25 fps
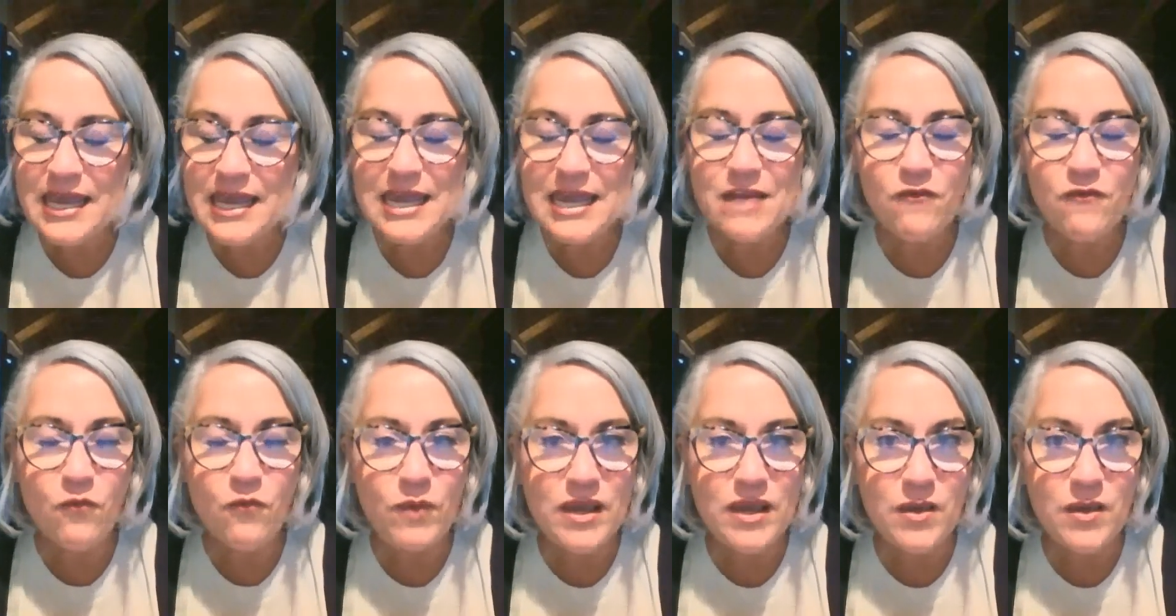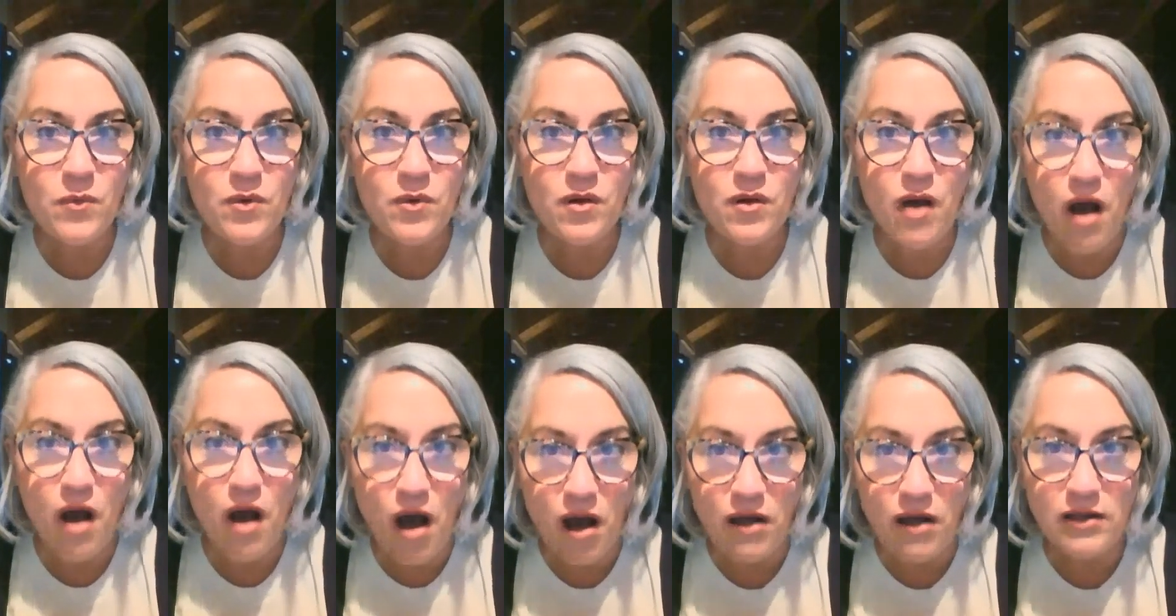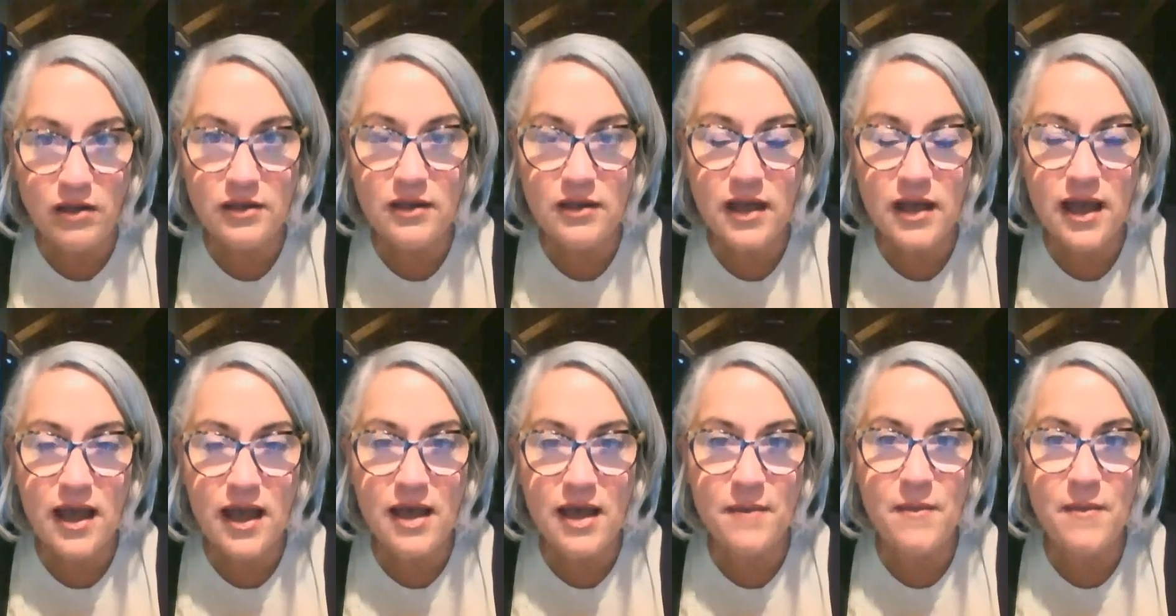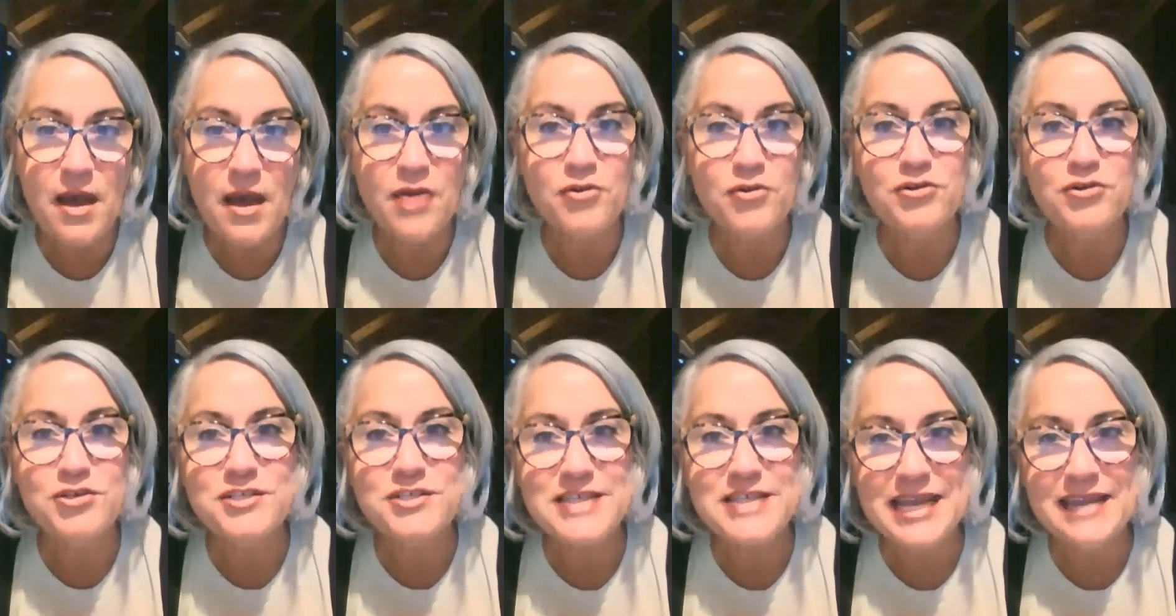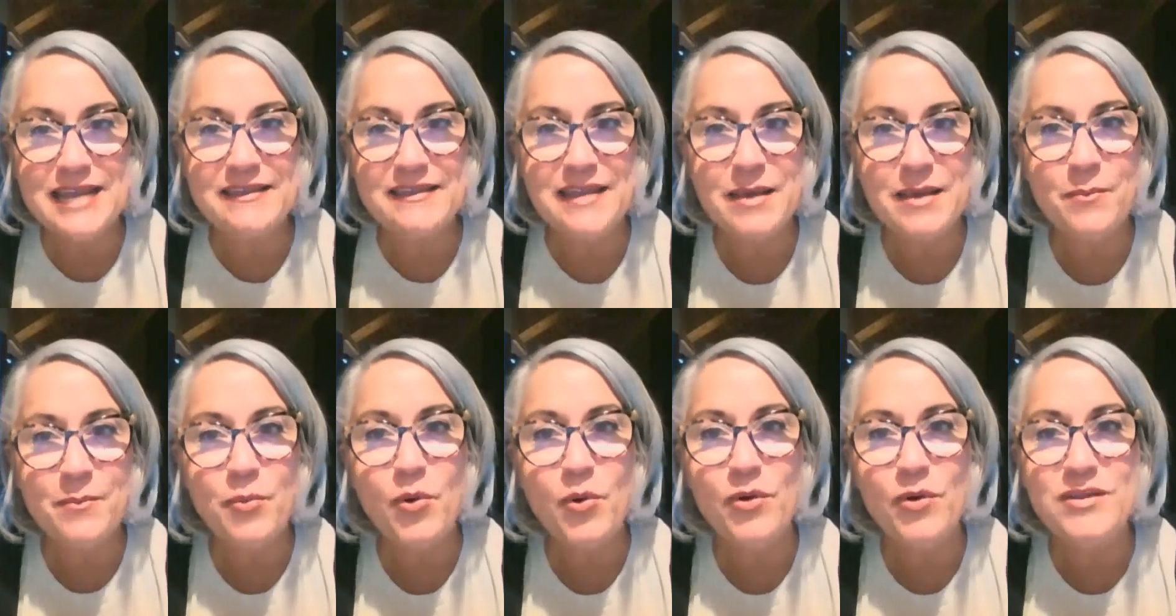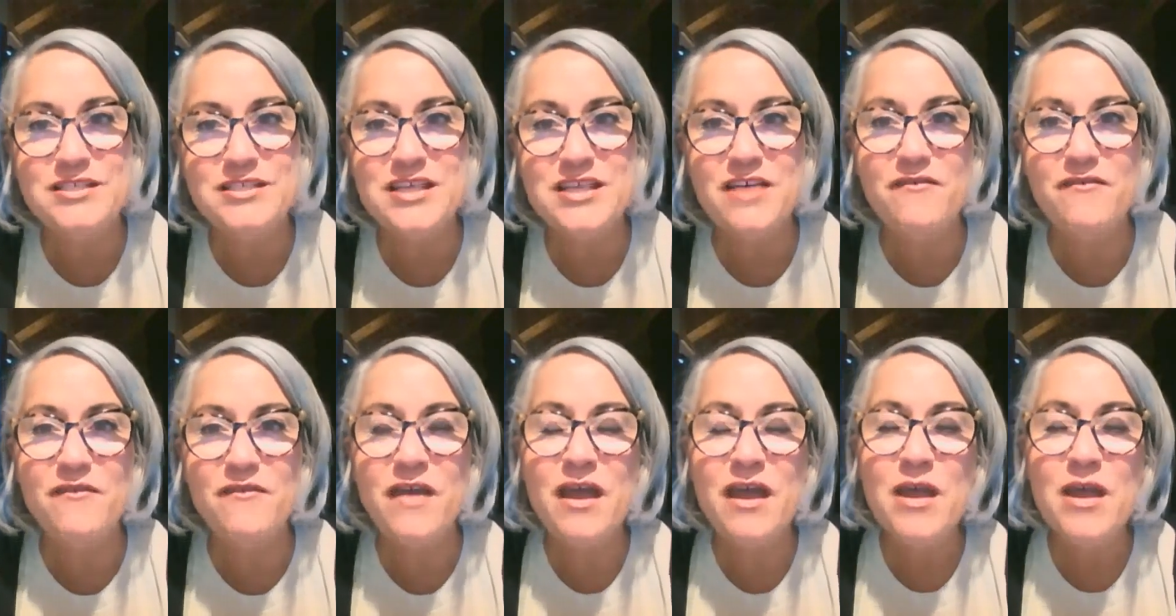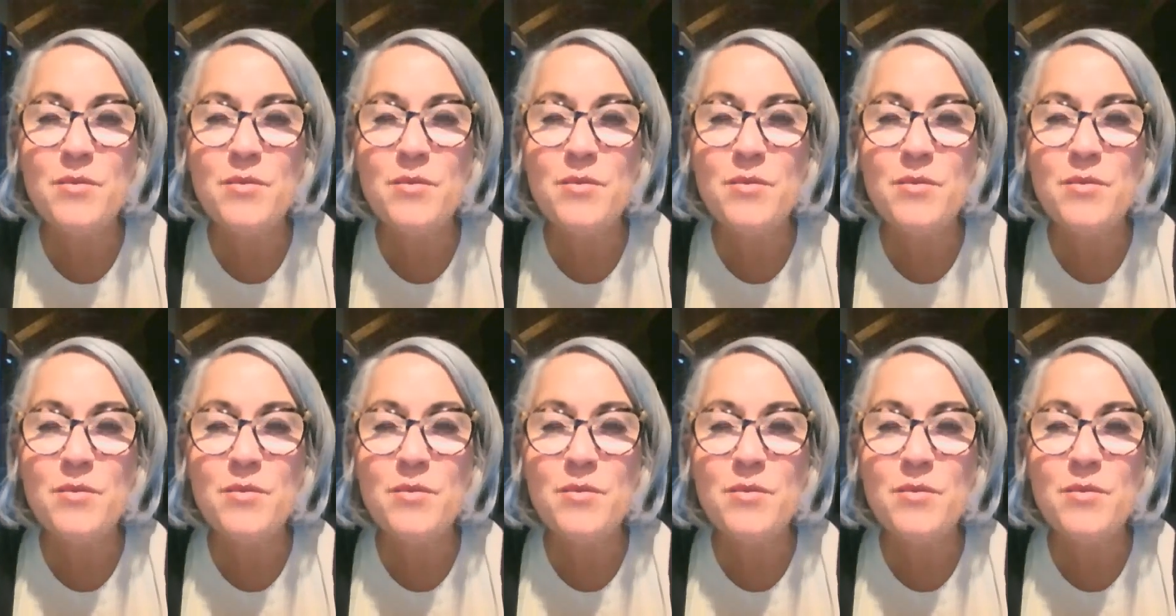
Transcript: if we will all understand the importance of